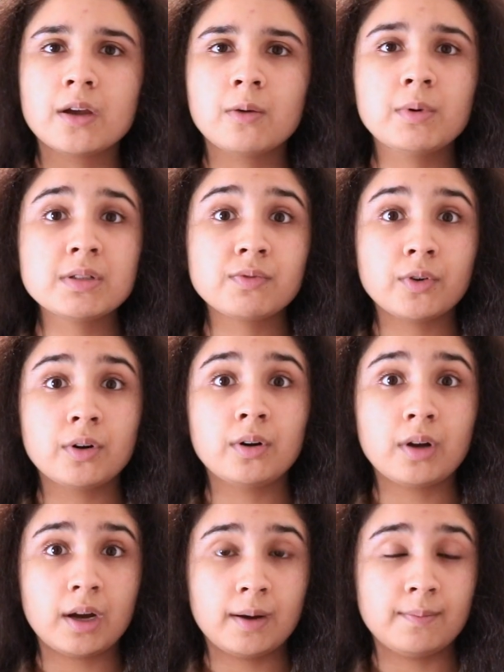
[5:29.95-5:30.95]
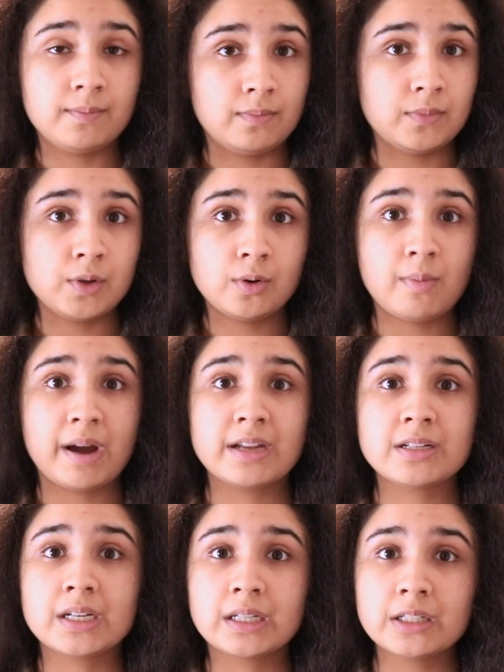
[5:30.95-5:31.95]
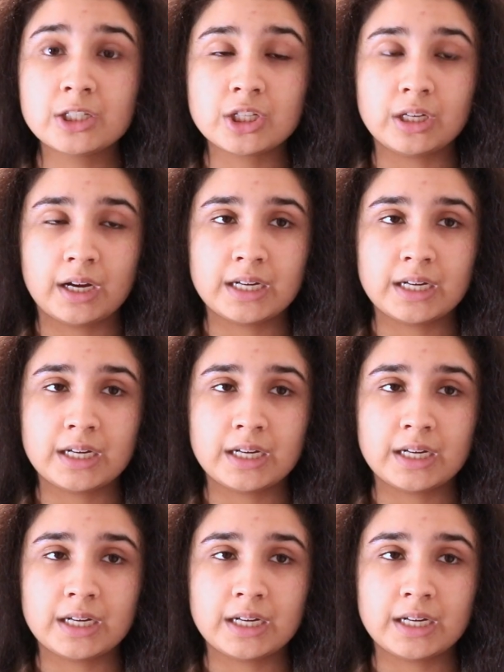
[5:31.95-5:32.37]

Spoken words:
Whereas for my Intercalation,